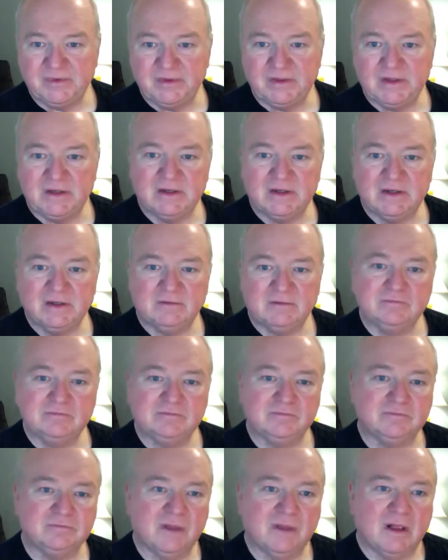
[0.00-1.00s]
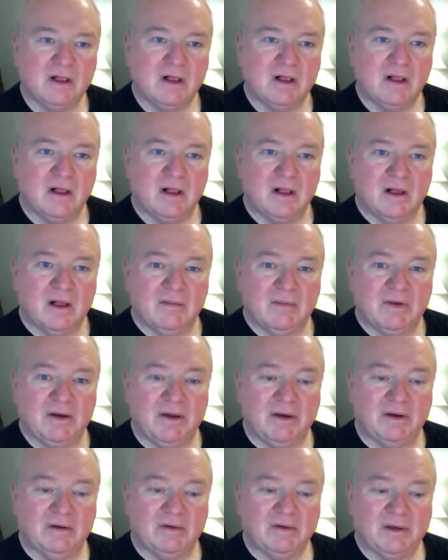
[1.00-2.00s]
But no,
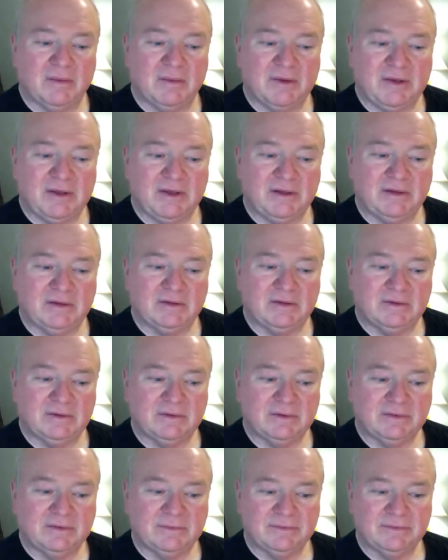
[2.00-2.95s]
I mean,